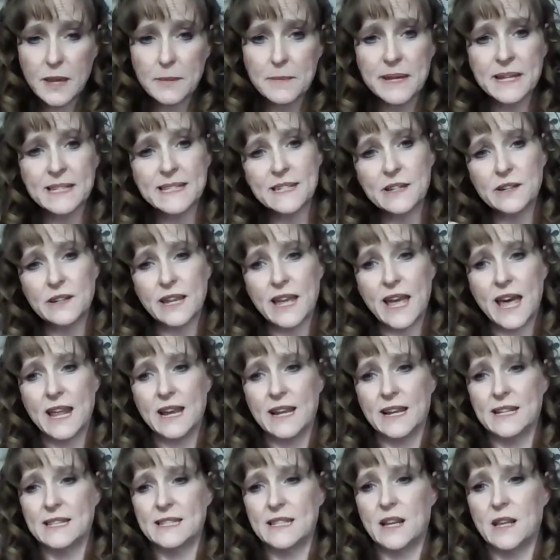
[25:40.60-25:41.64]
because here in
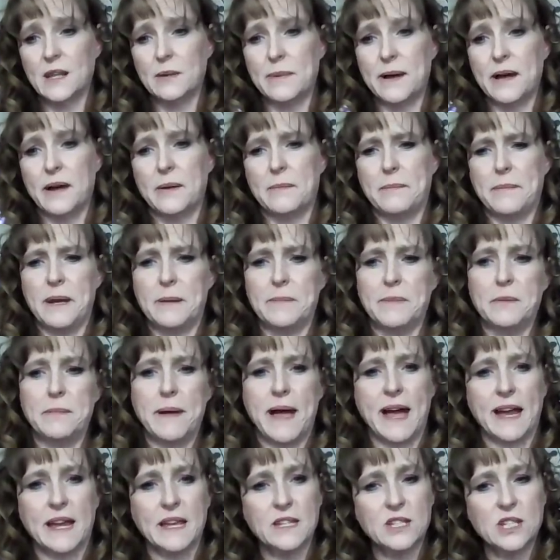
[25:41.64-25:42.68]
Canada it's all about minimal
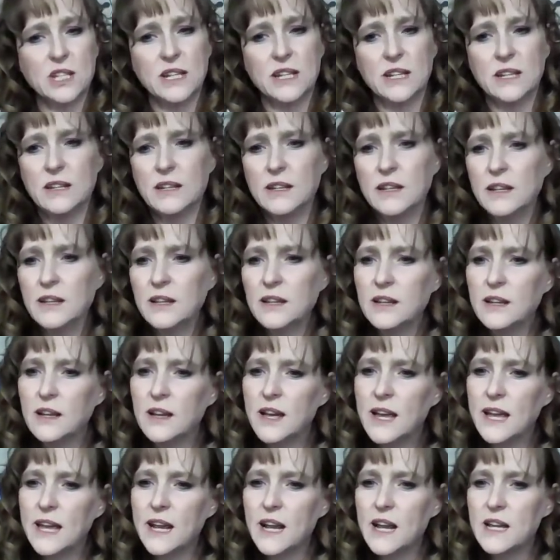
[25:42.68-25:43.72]
packaging.
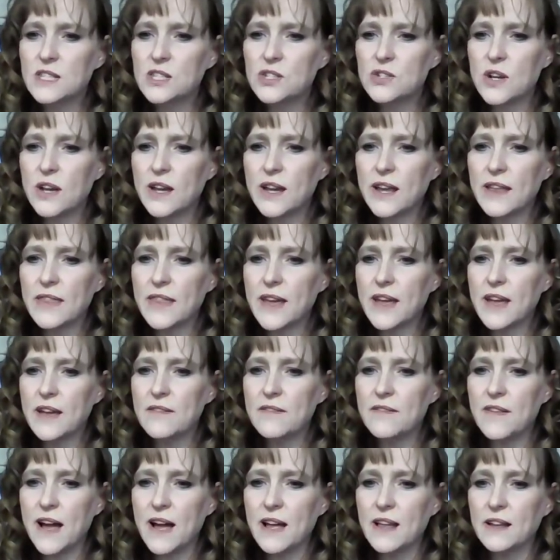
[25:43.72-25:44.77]
In Australia they
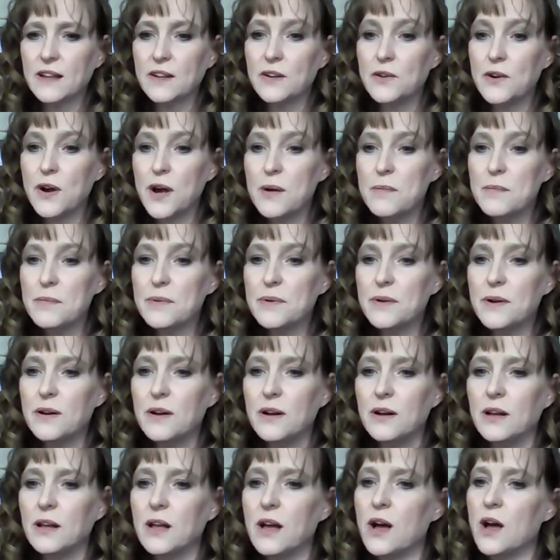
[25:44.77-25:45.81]
have violet
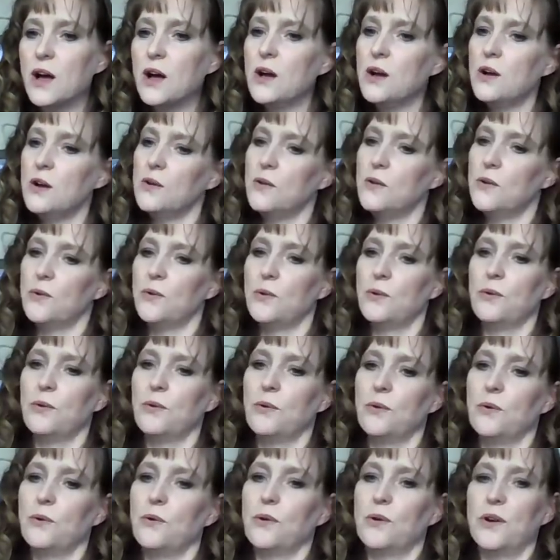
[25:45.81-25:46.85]
crumble.
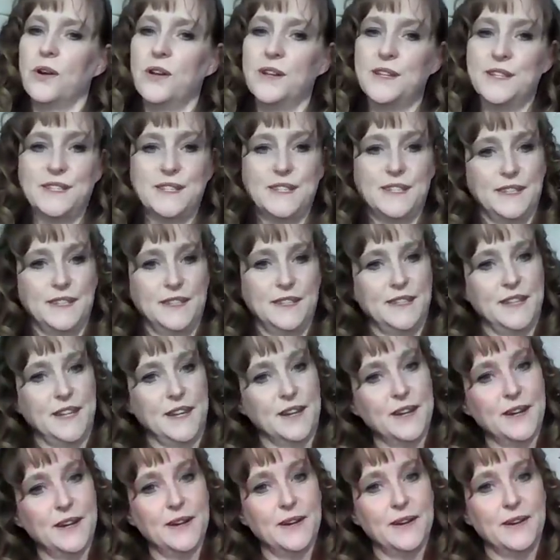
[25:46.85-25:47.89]
Oh, good to
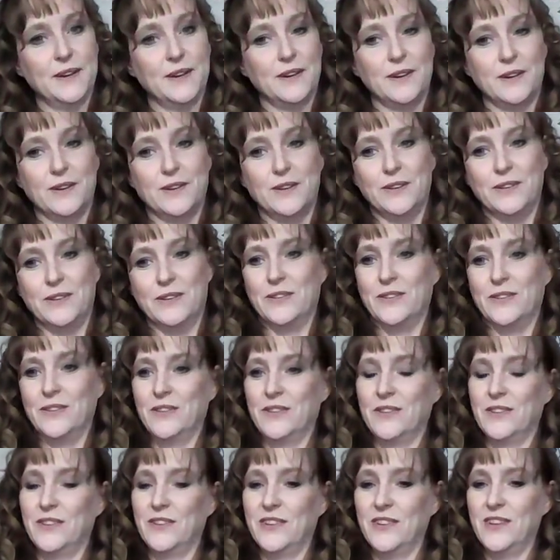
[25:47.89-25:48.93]

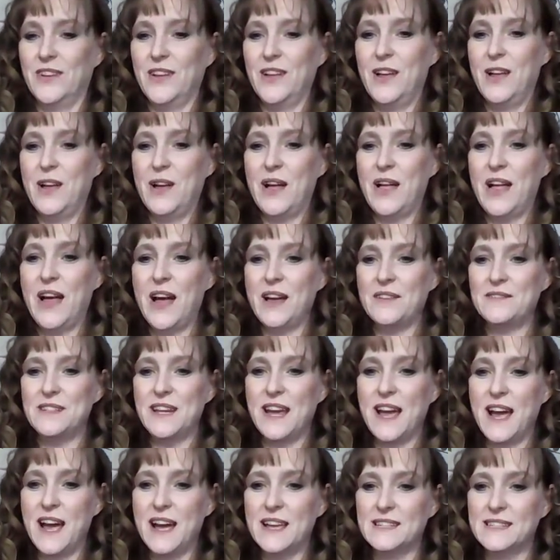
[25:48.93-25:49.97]
know. I'll have
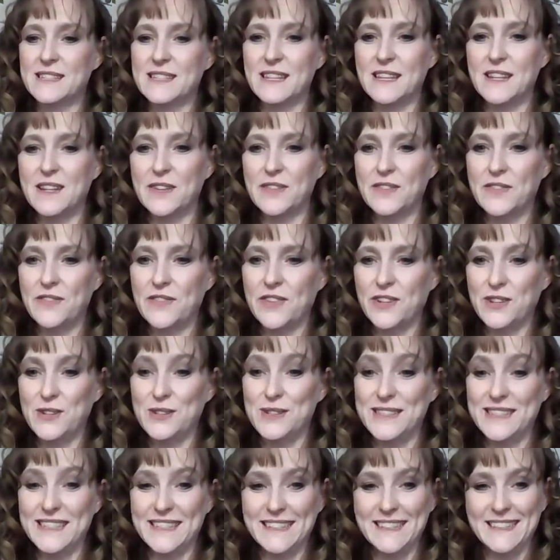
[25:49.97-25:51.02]
to ask if
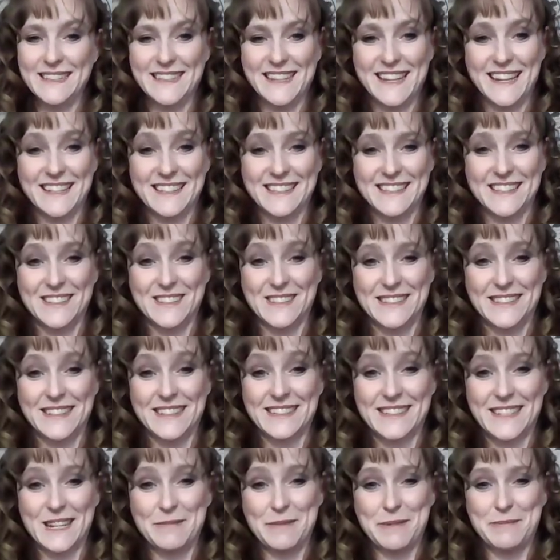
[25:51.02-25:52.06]
New Zealand has those
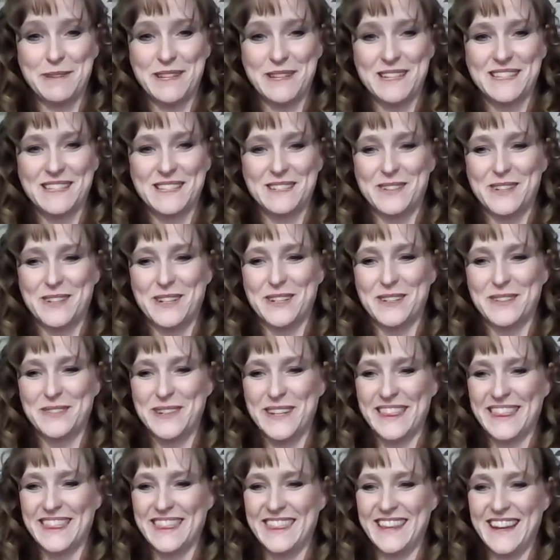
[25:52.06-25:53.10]
next time we place an order
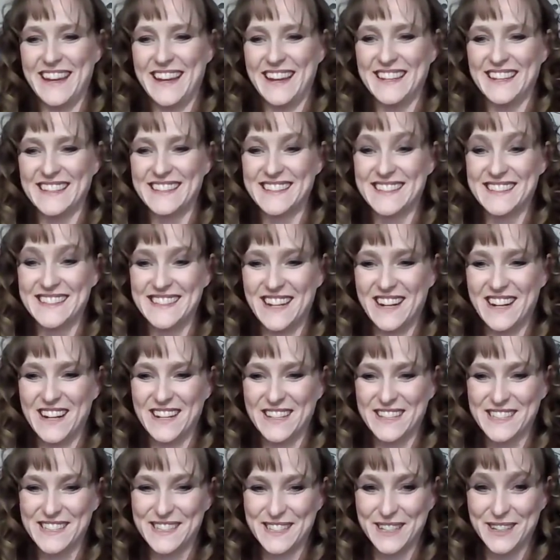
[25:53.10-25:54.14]
with uh,
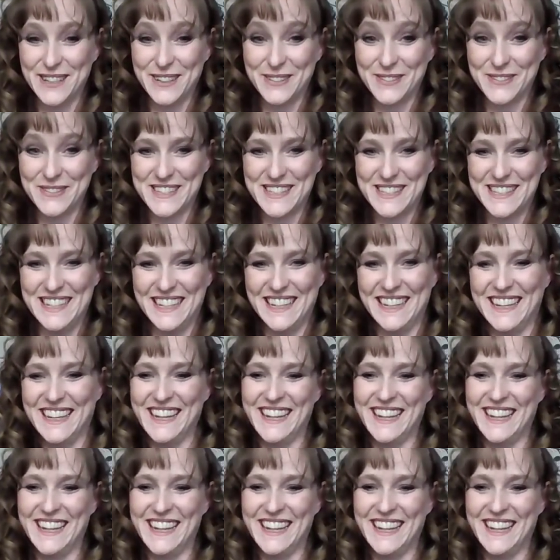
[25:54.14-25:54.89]
Star Soaps.